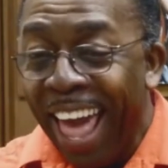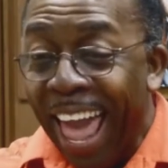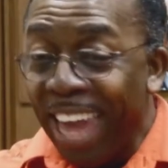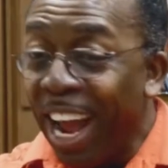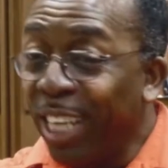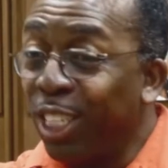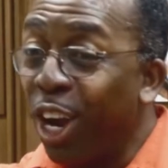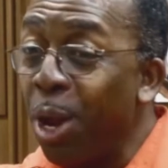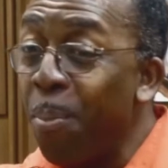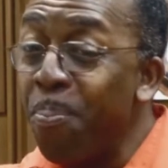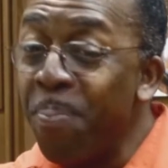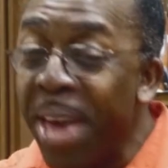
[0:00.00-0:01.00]
And I
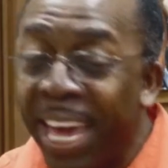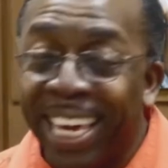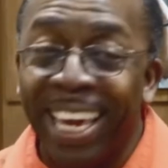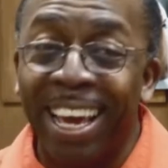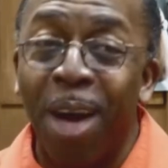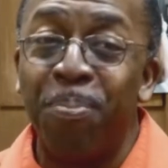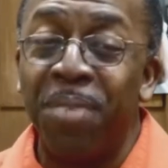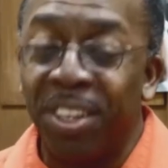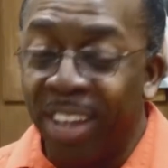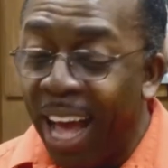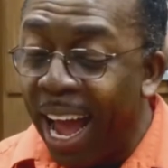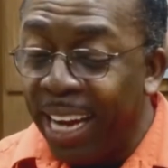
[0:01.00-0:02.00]
started making up
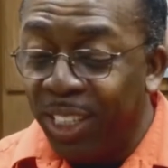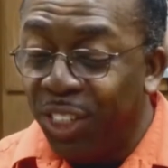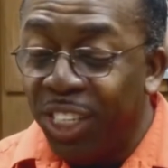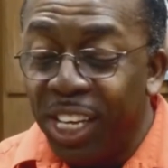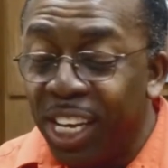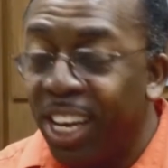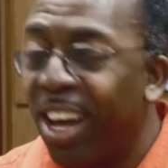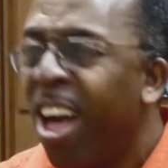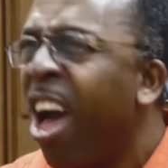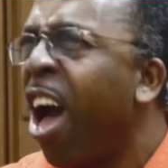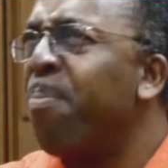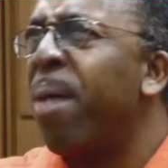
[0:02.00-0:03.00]
this idea
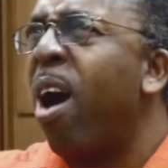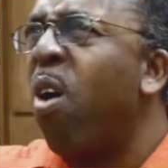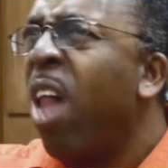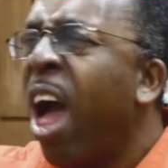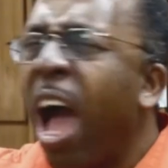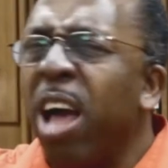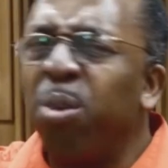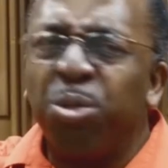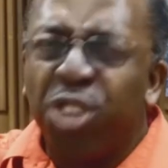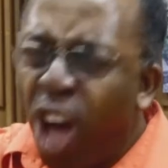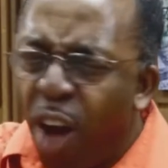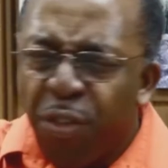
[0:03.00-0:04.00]
about, I was
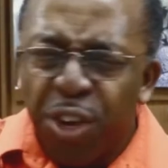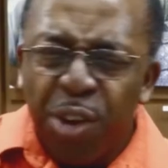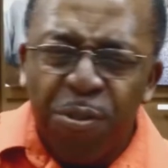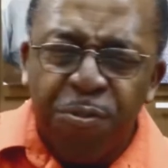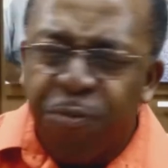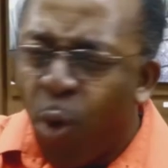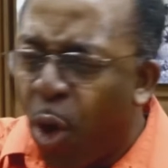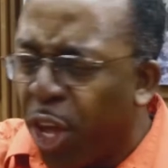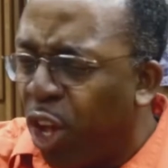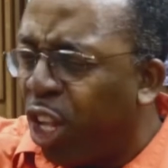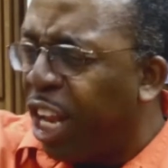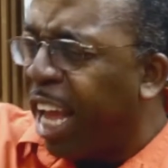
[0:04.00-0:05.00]
covered in
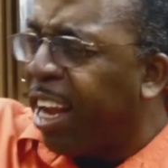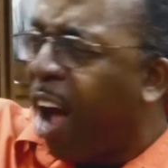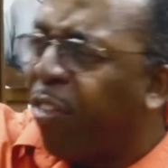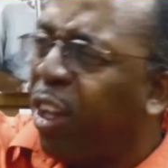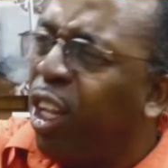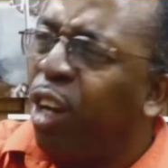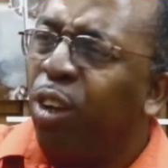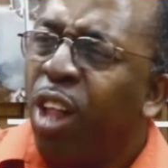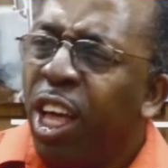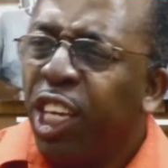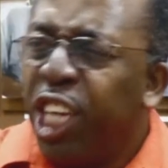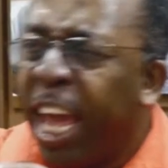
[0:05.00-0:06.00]
foil, and I got the little
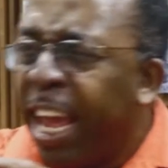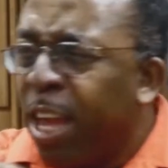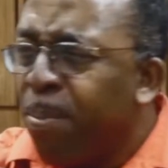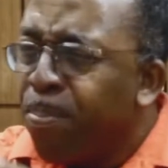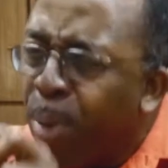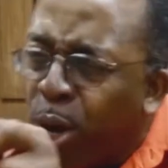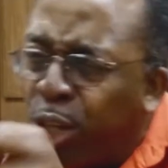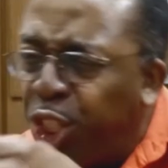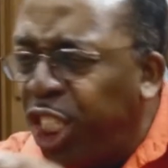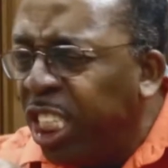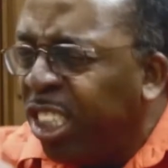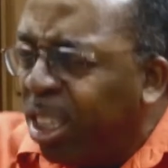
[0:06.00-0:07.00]
game
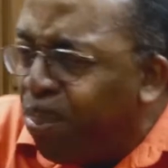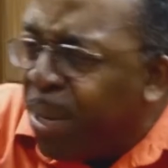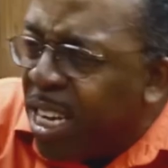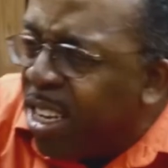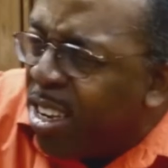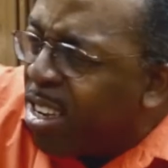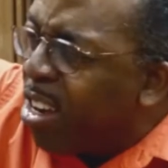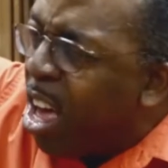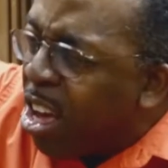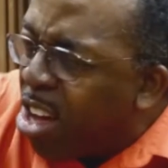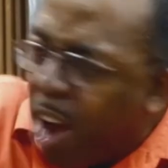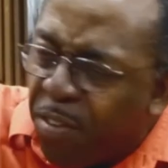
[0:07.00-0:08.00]
Parcheesi pieces and
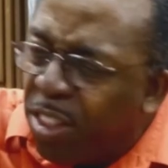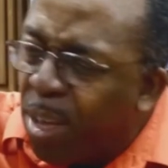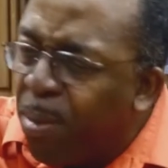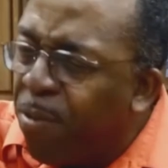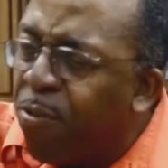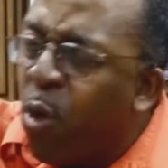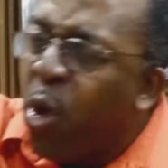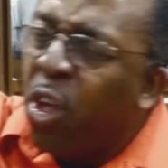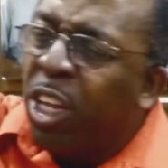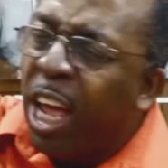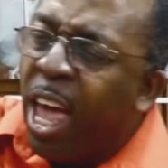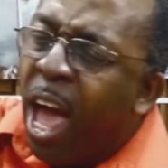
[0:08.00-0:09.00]
covered them in foil,
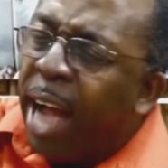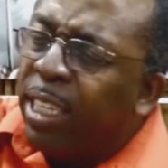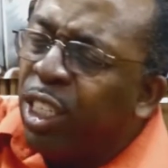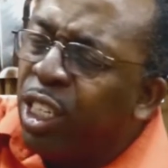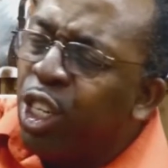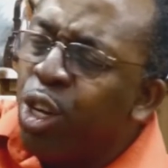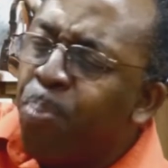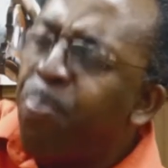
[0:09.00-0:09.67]
and I took